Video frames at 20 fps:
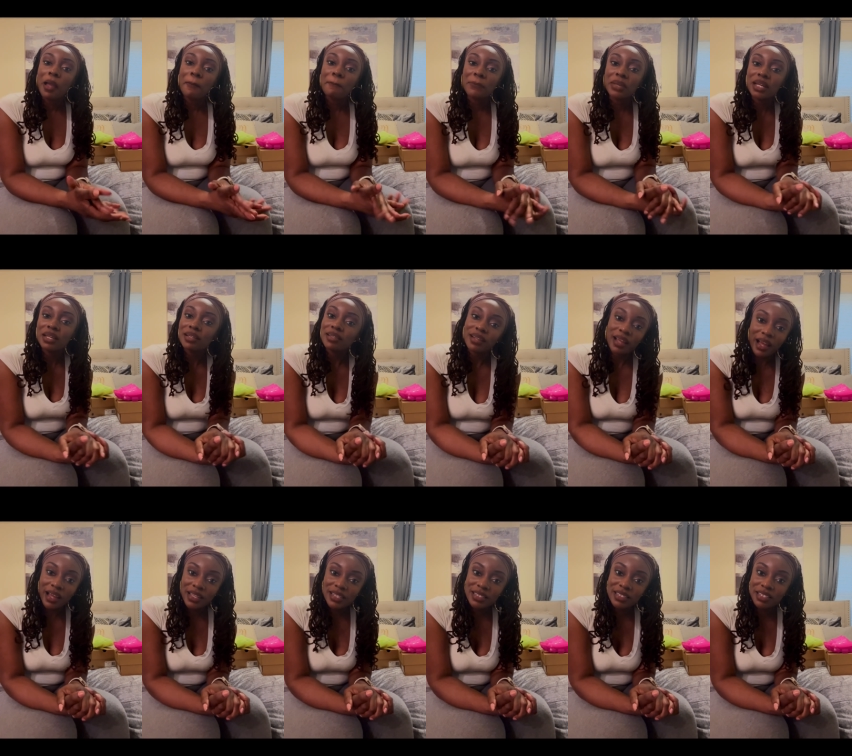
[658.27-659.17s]
Be
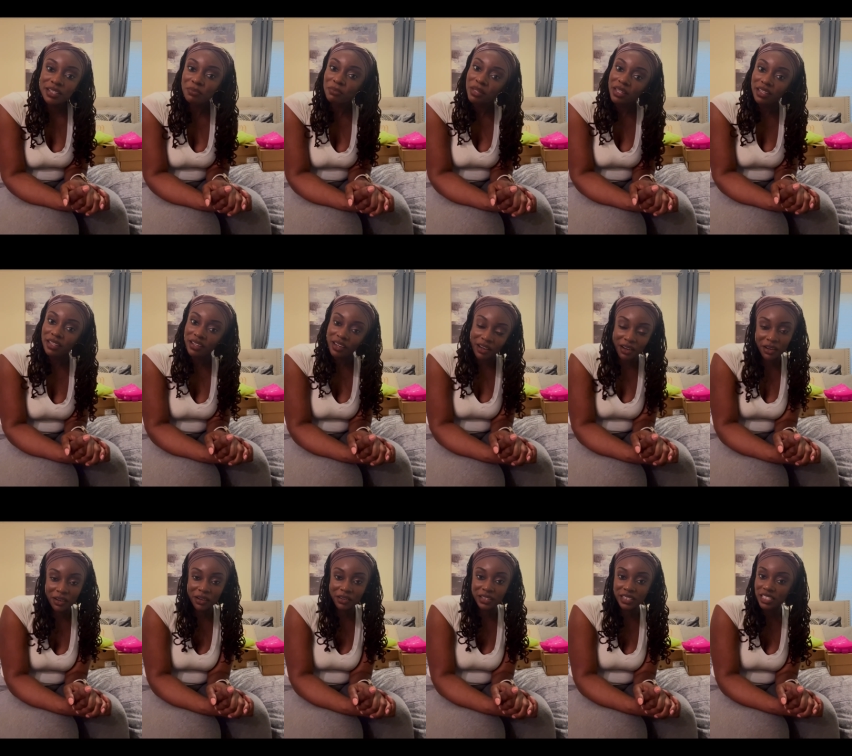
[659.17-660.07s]
nice to me,
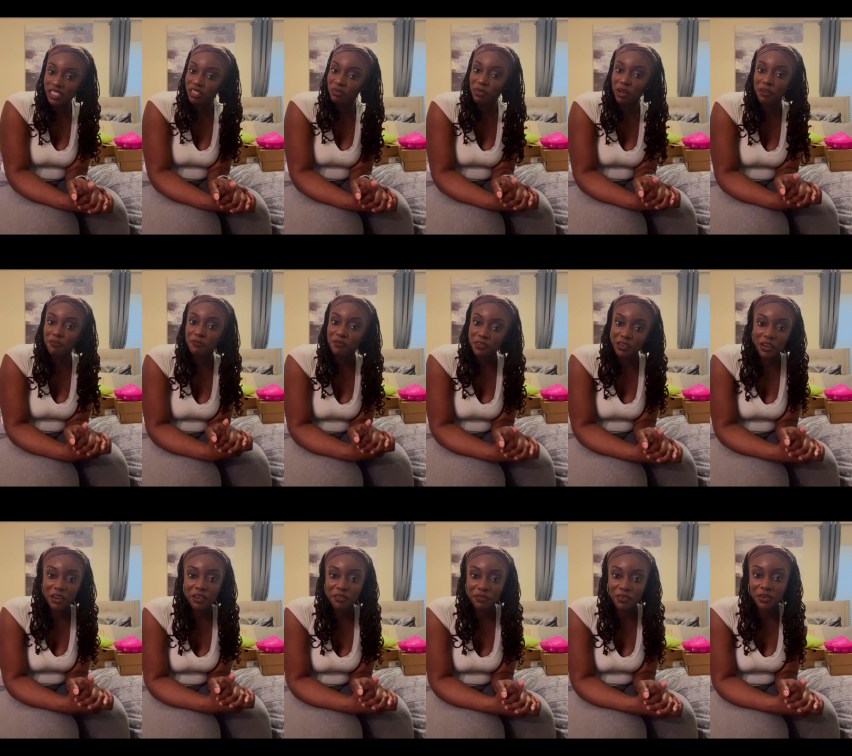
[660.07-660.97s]
y'all. This is my
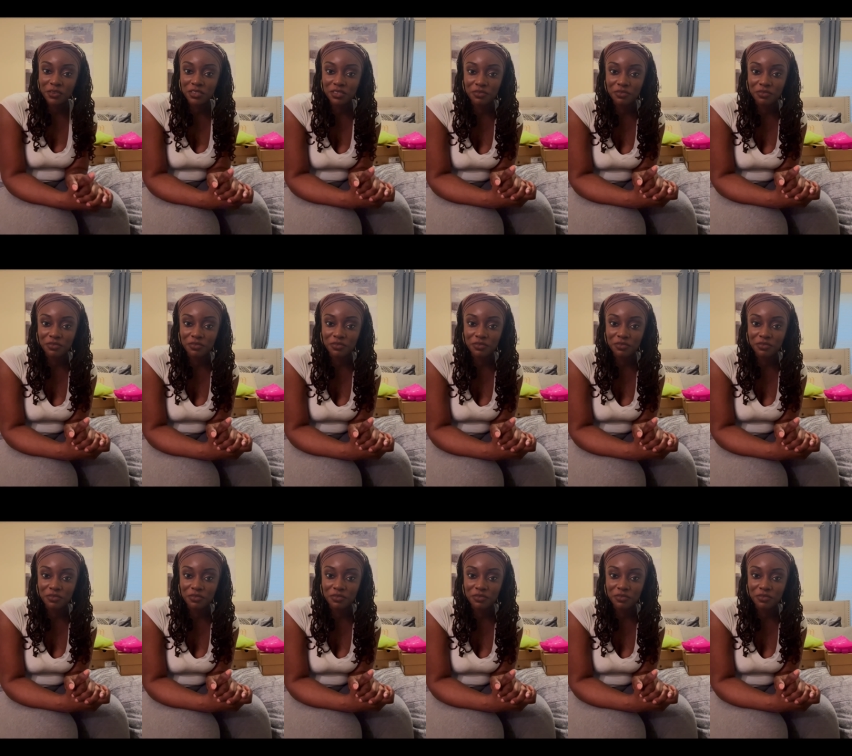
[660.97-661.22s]
very first